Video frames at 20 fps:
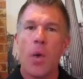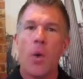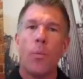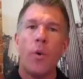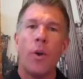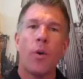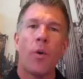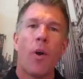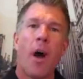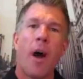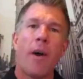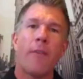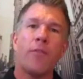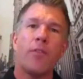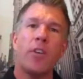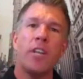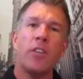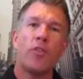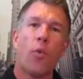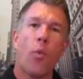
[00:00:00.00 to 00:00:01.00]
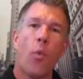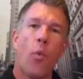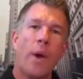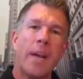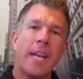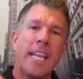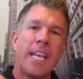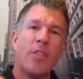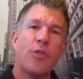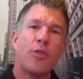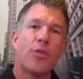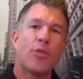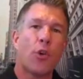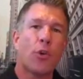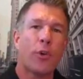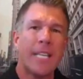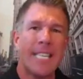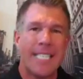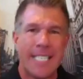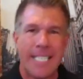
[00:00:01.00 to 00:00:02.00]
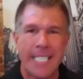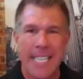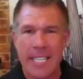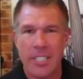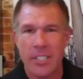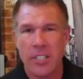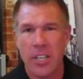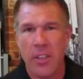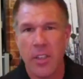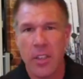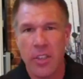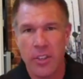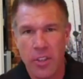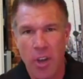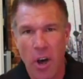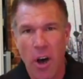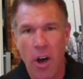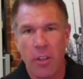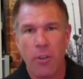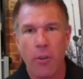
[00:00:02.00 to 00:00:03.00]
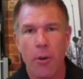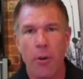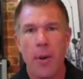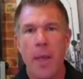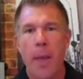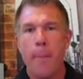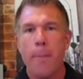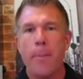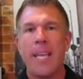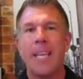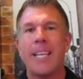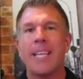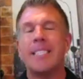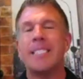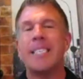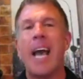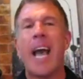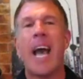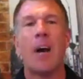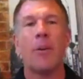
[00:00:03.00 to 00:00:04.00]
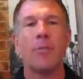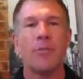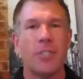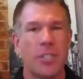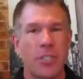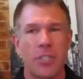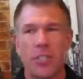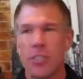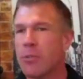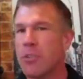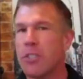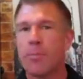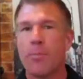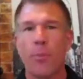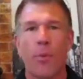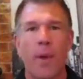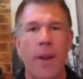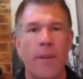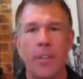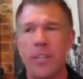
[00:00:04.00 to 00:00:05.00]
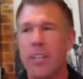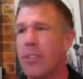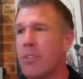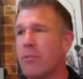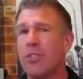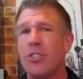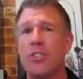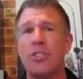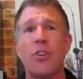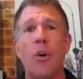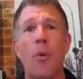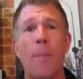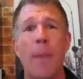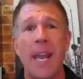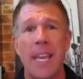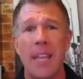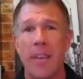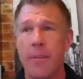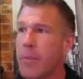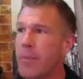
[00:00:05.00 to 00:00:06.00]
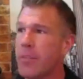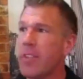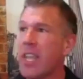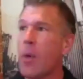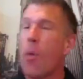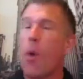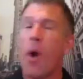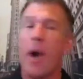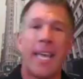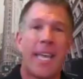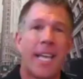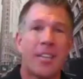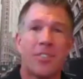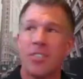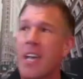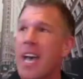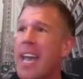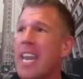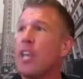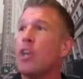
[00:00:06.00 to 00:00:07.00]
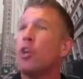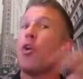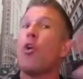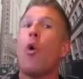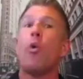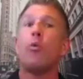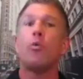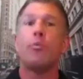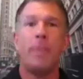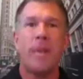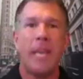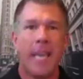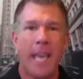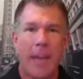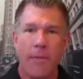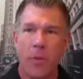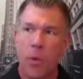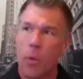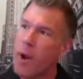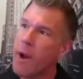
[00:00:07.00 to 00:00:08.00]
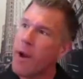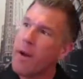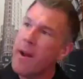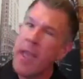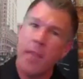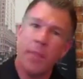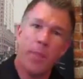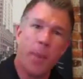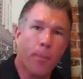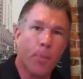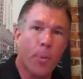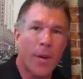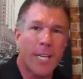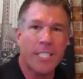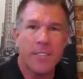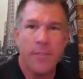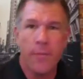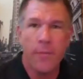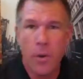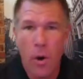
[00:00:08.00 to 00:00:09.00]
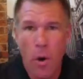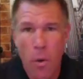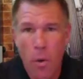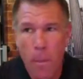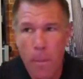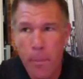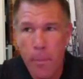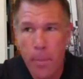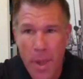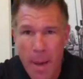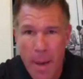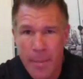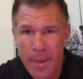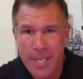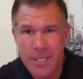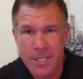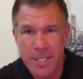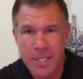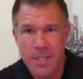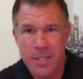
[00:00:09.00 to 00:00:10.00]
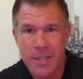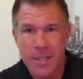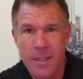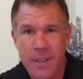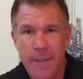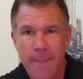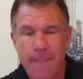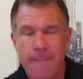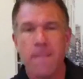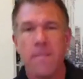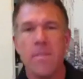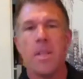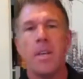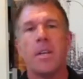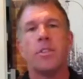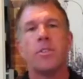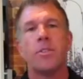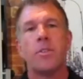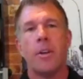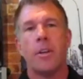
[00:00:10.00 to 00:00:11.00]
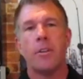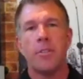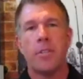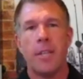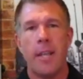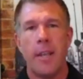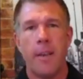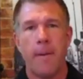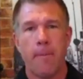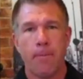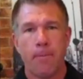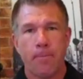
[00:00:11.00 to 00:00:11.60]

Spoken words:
We're offering 20, 30 cents on the dollar because houses are as prevalent. There's so many of them. It's like walking outside and gold being everywhere. The price of gold plummets. So here's the deal.